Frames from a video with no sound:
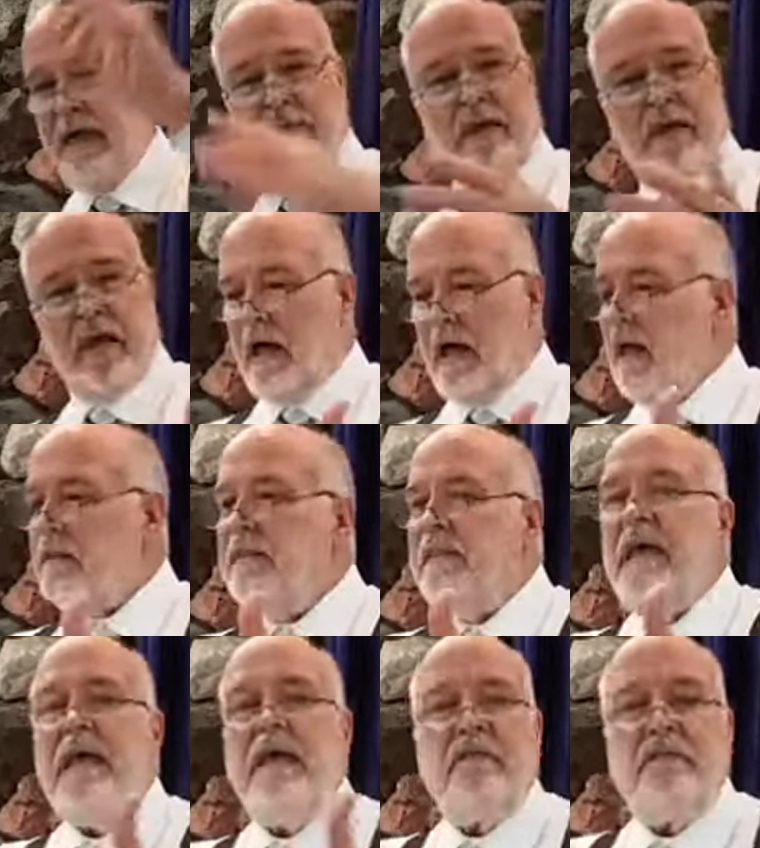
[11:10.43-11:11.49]
does not
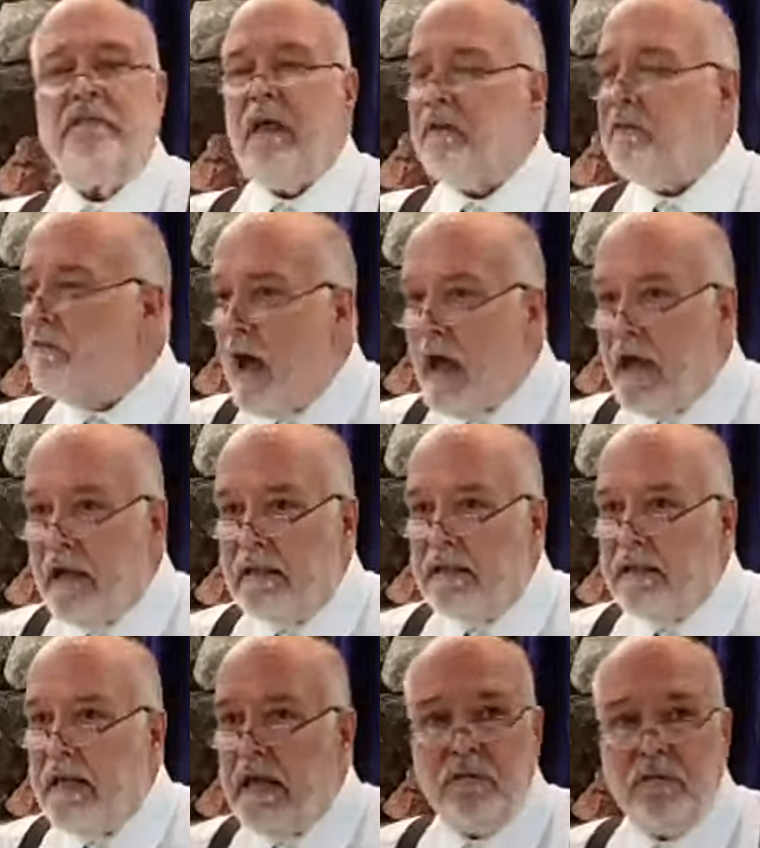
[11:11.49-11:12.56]
trap you. You know,
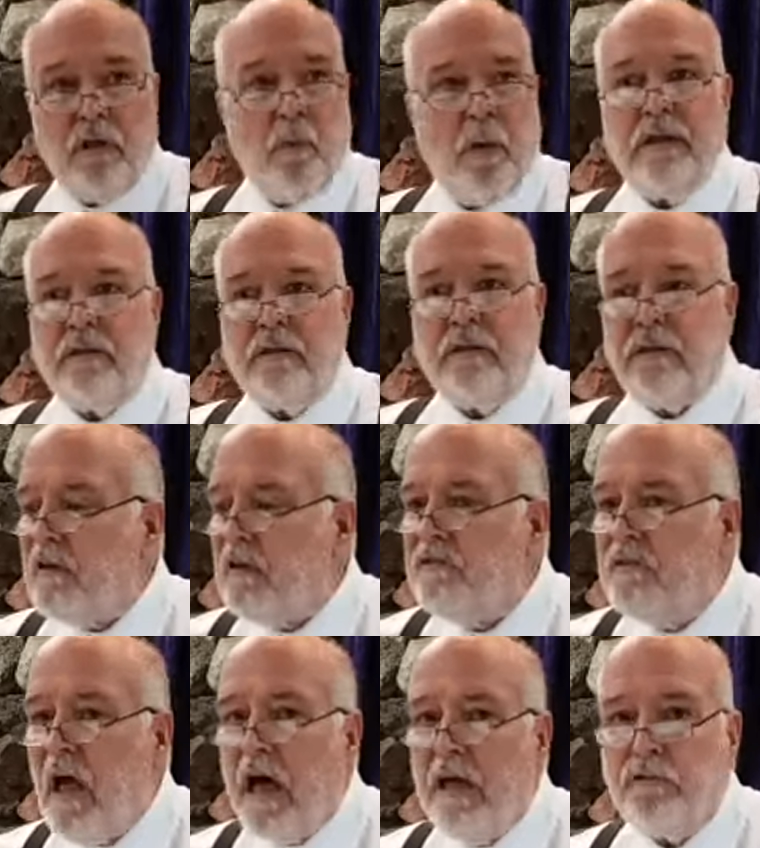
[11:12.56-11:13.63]
you can win
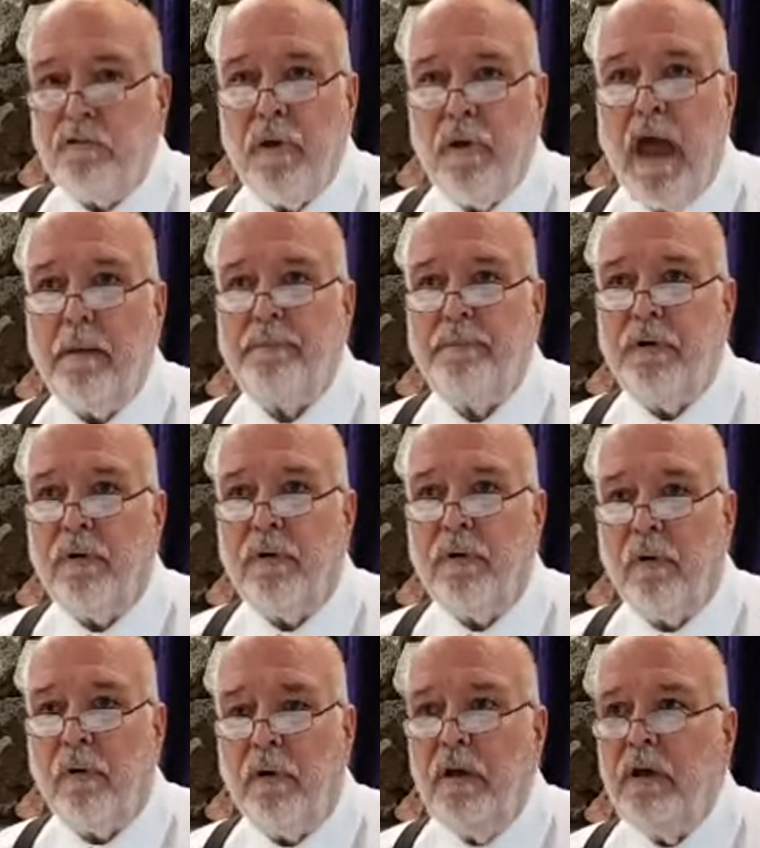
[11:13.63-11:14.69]
the whole
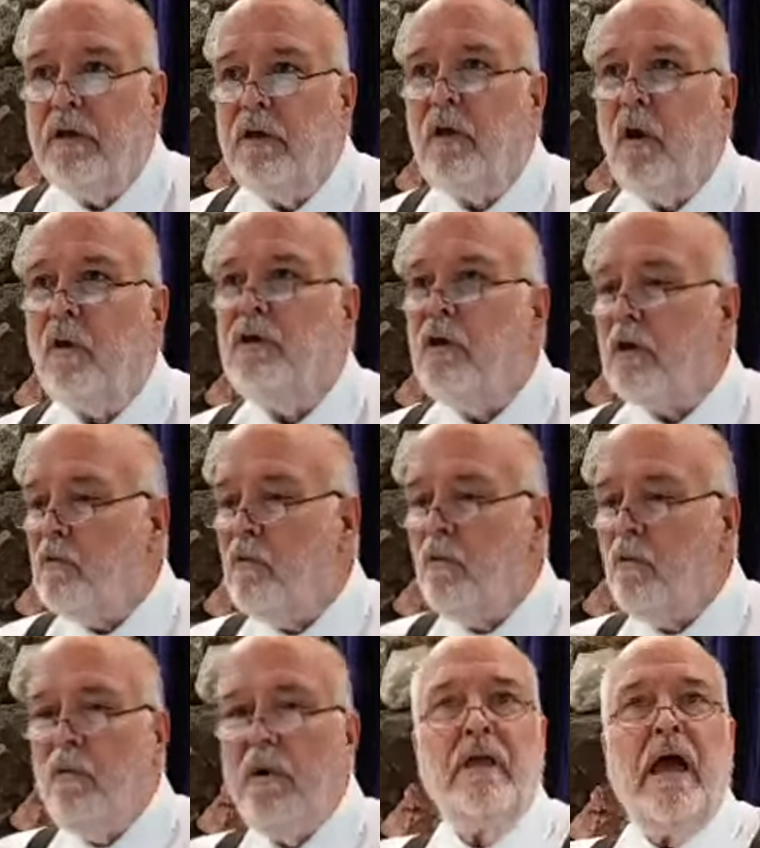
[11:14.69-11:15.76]
earth, and they would say, you
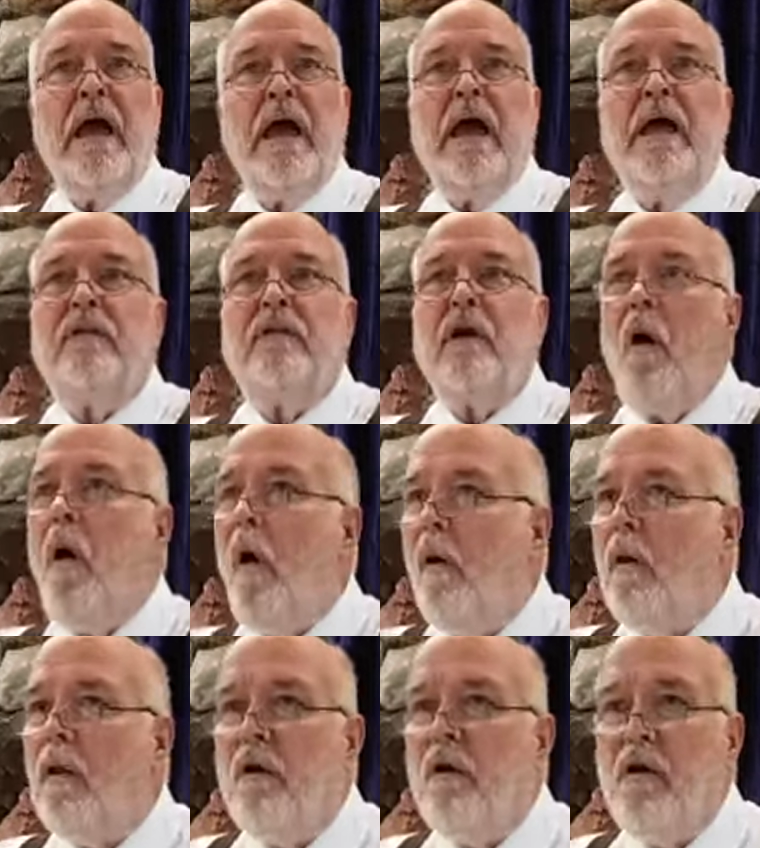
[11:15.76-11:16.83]
fools.
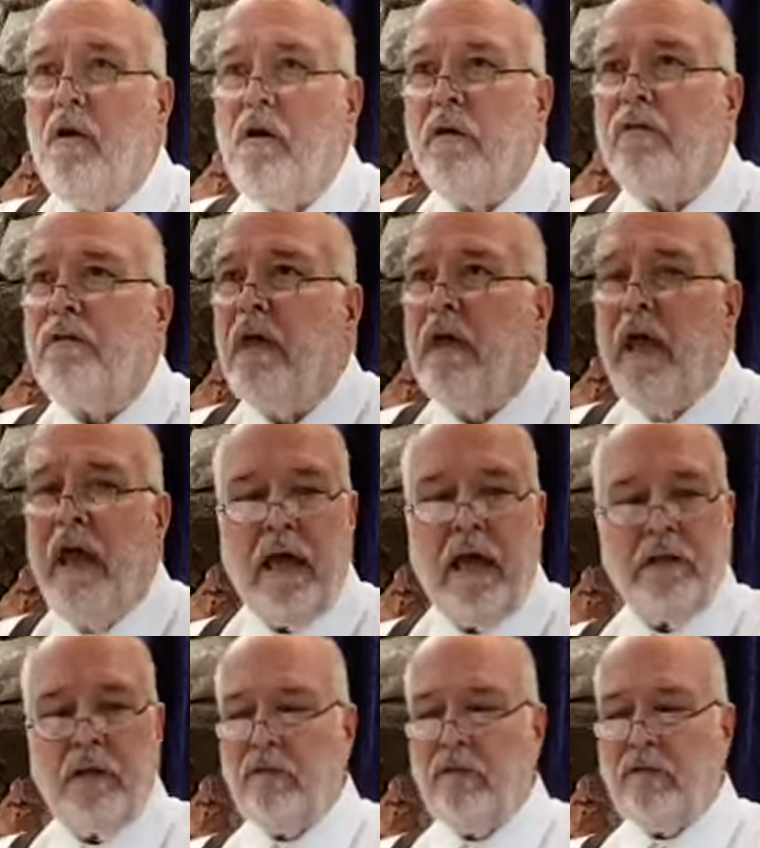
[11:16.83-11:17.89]
It's going to be
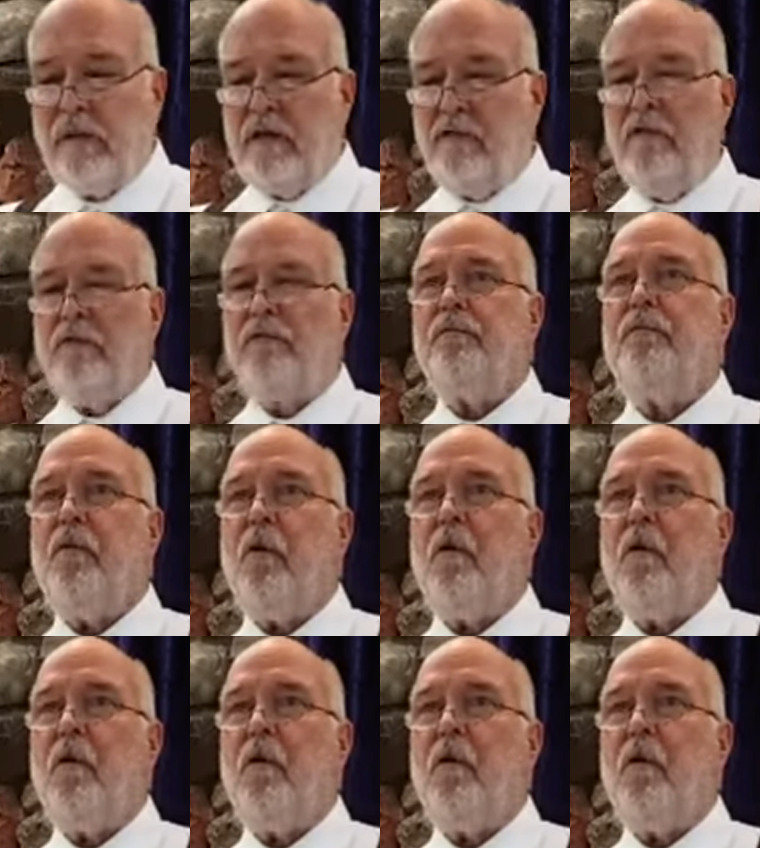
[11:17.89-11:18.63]
over soon.